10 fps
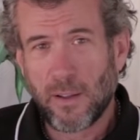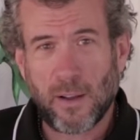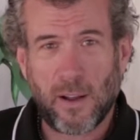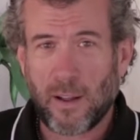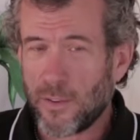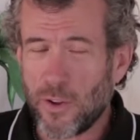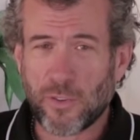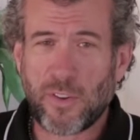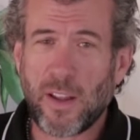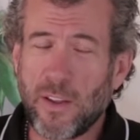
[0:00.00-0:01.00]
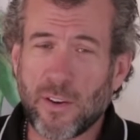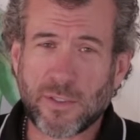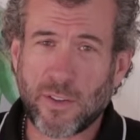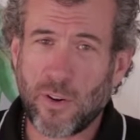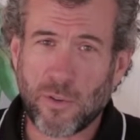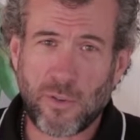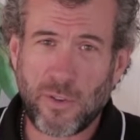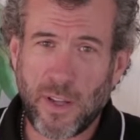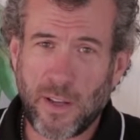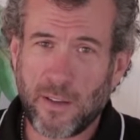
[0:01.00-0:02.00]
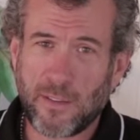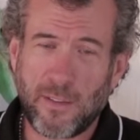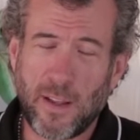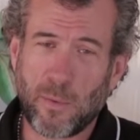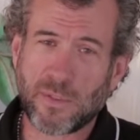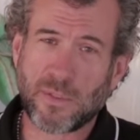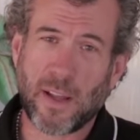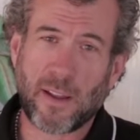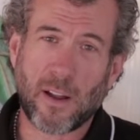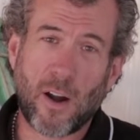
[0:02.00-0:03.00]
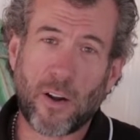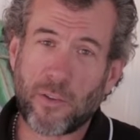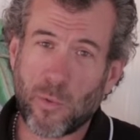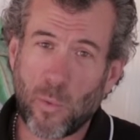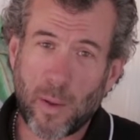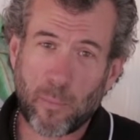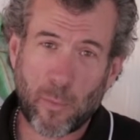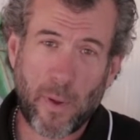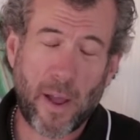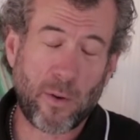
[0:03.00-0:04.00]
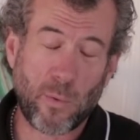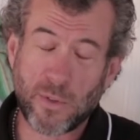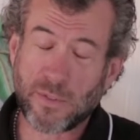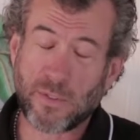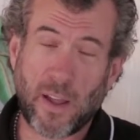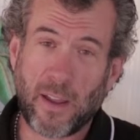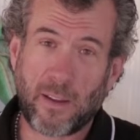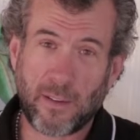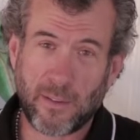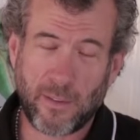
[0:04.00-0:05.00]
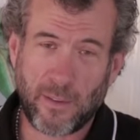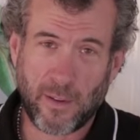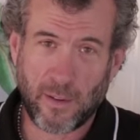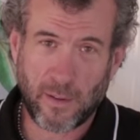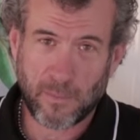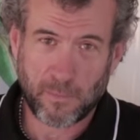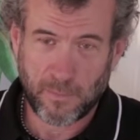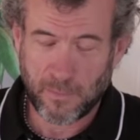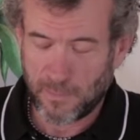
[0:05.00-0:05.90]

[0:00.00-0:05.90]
You know, 10 years ago you needed, it was like 100 watt per panel was like the